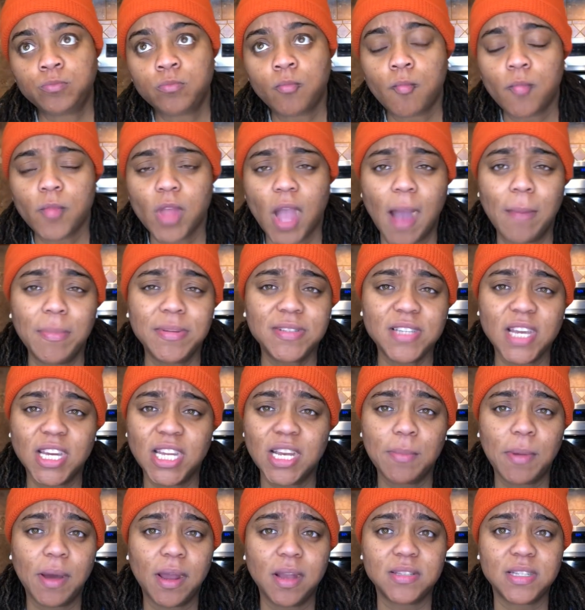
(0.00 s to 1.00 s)
I'm just thinking
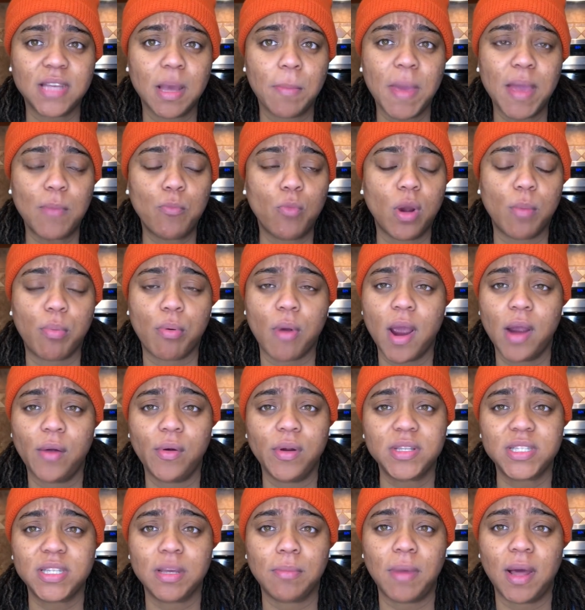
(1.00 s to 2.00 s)
about it as I make more
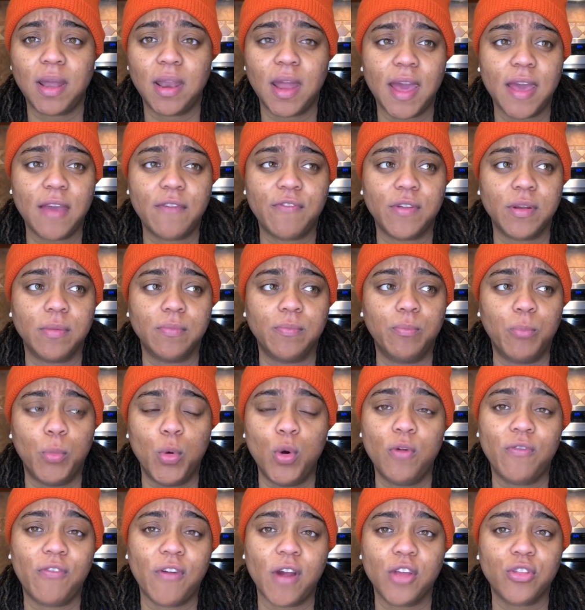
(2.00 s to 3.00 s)
progress in my life and
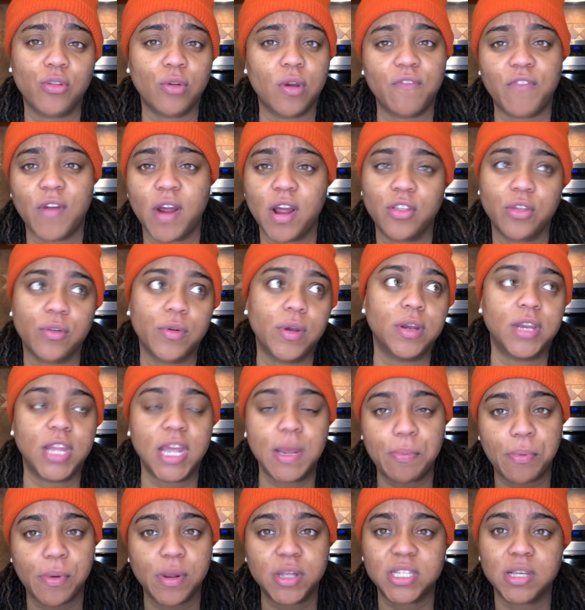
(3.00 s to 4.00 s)
move further and further and
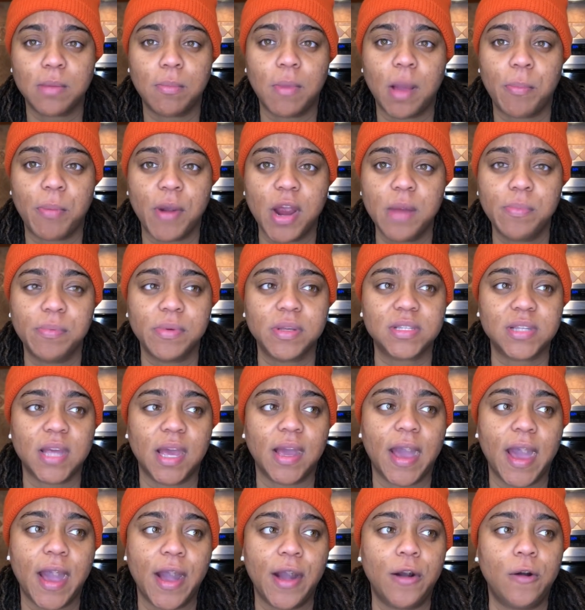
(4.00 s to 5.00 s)
deeper into my purpose, like
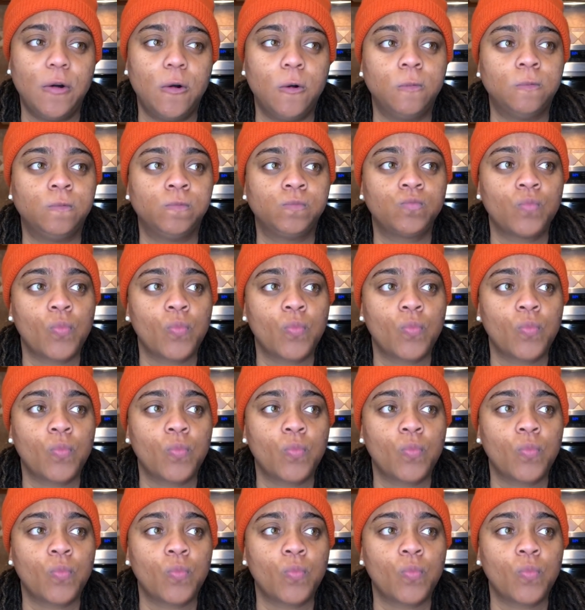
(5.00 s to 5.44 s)
how